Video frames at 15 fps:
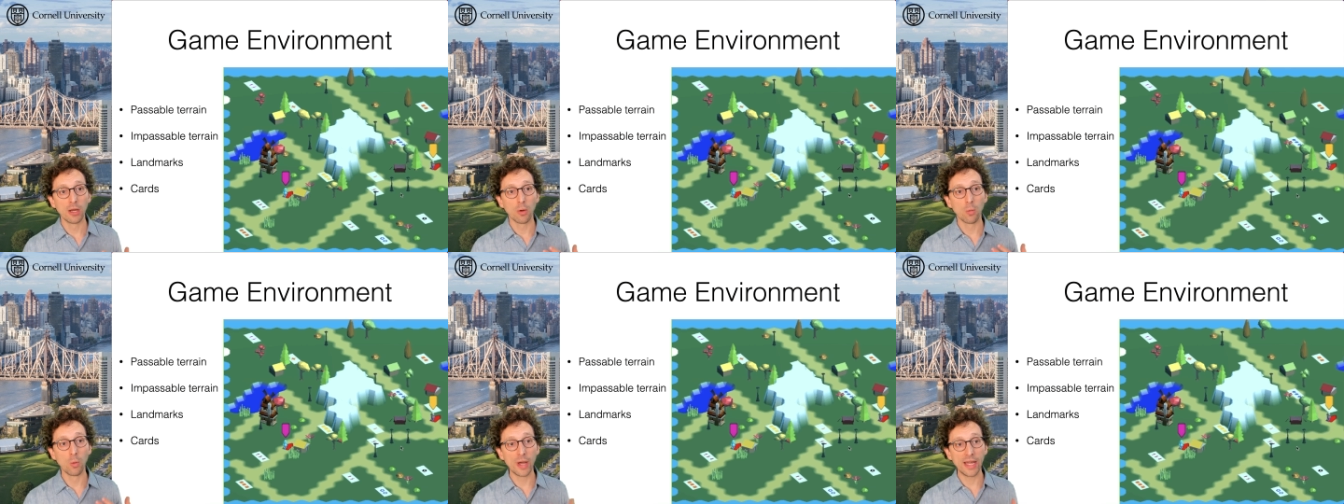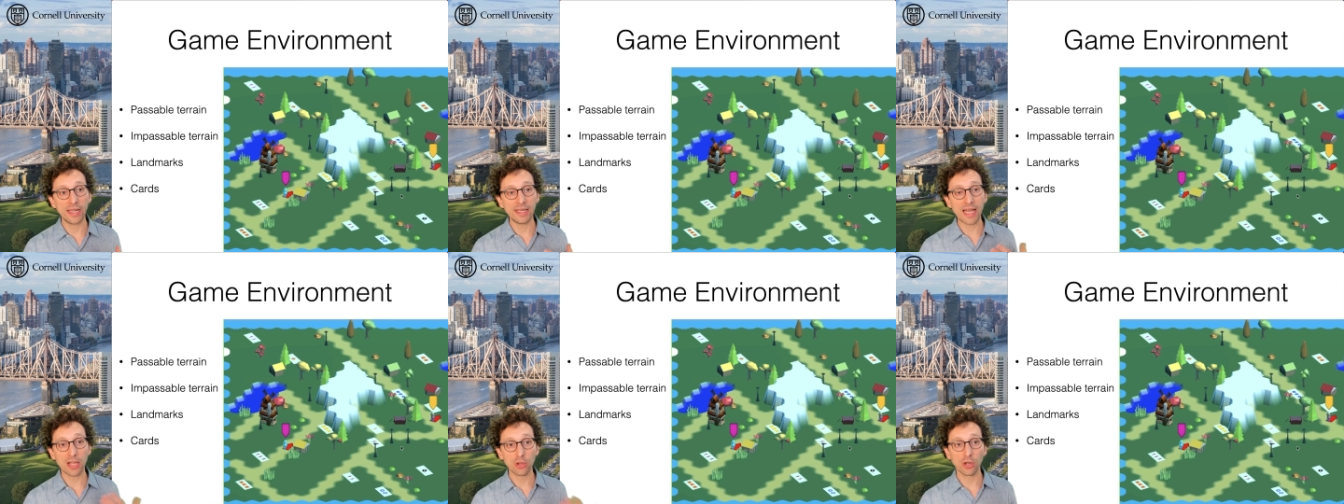
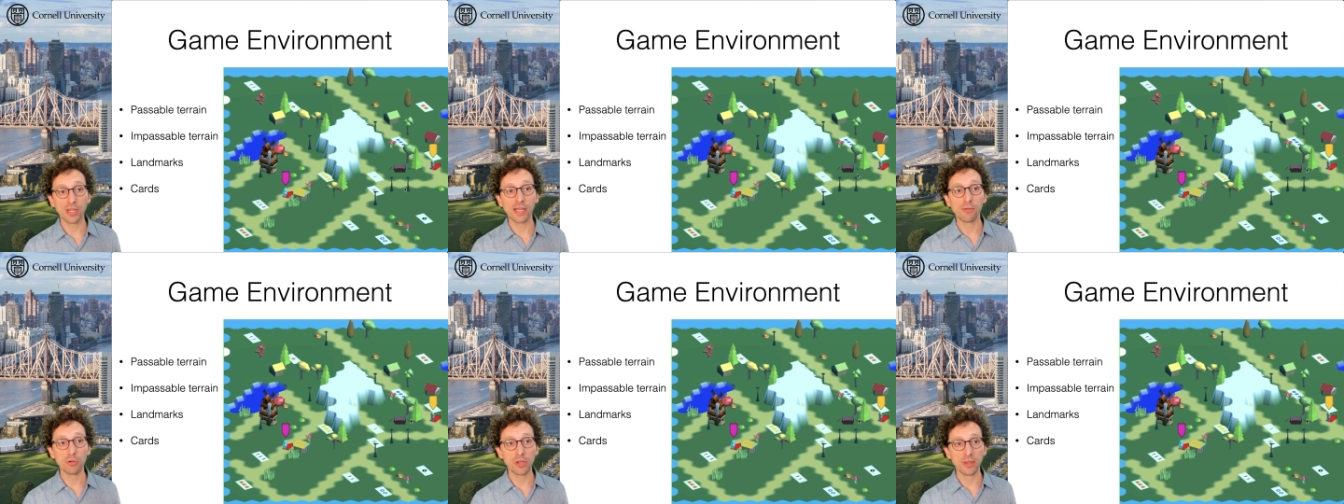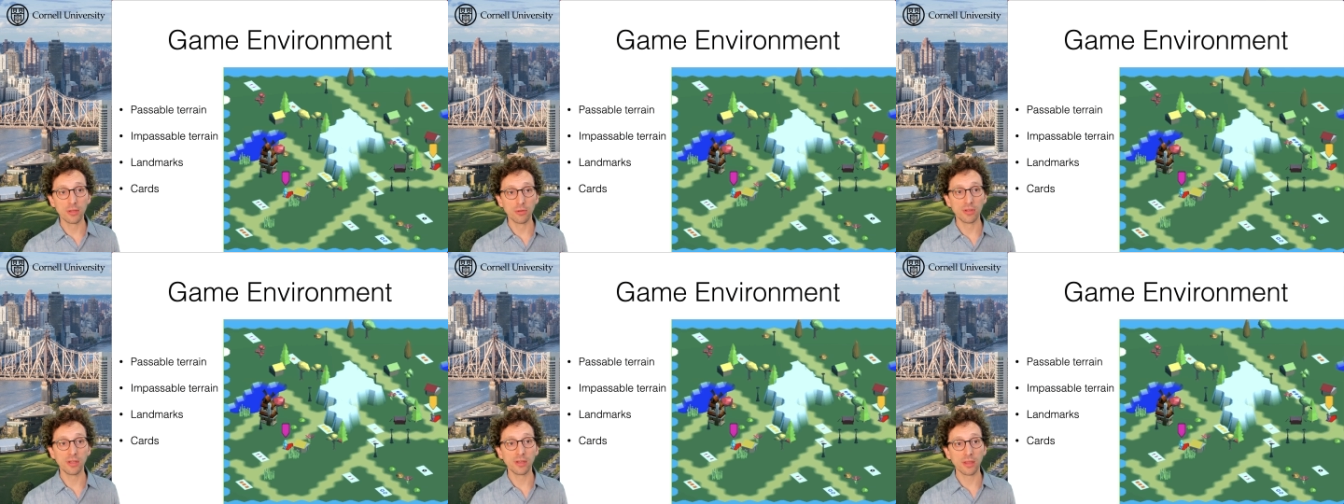when natural language
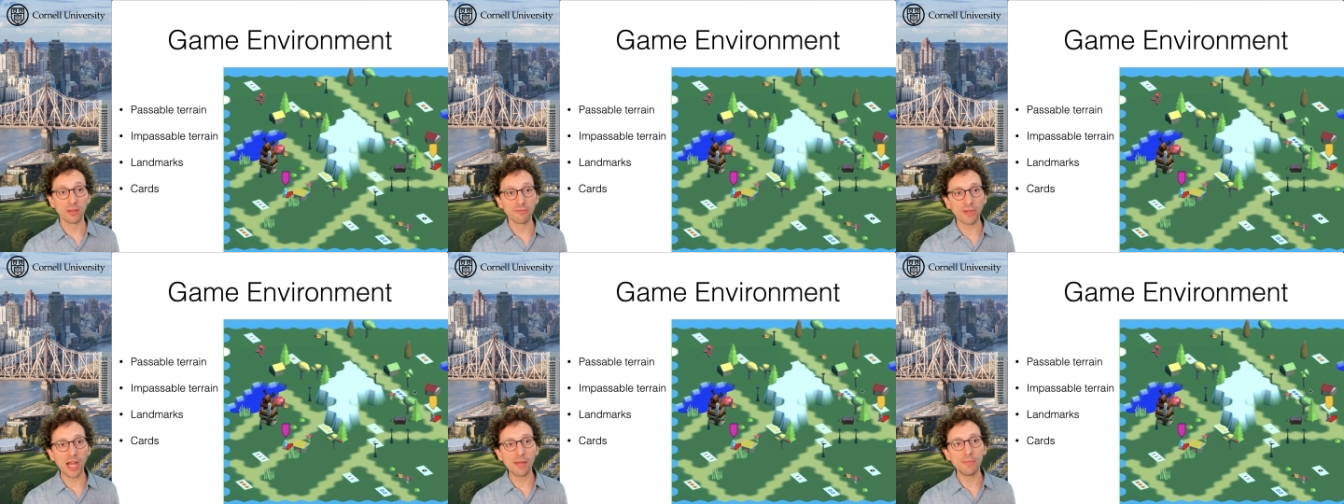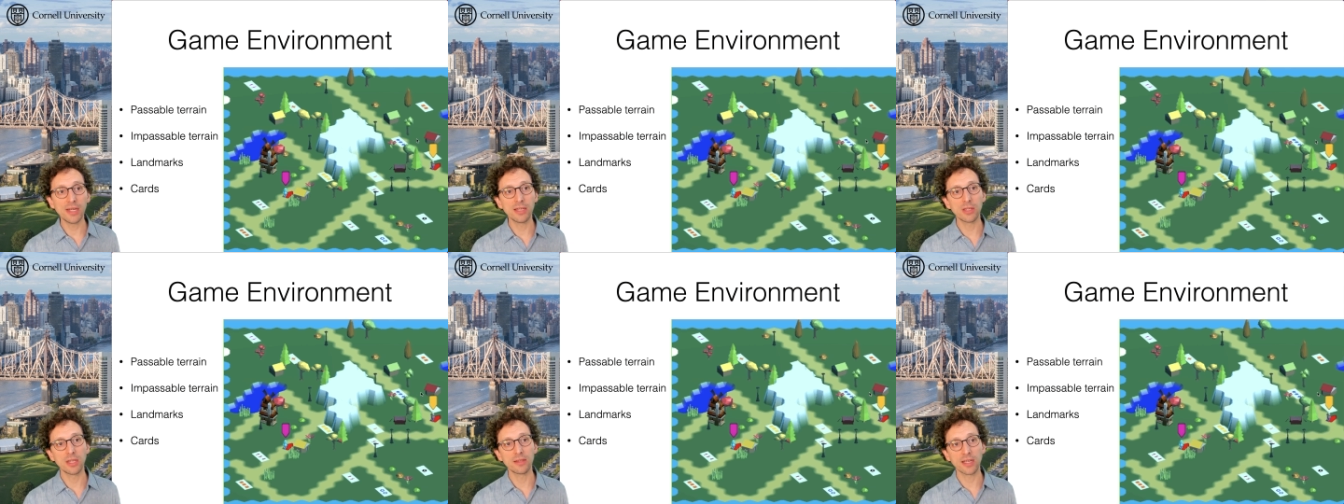is used in this environment,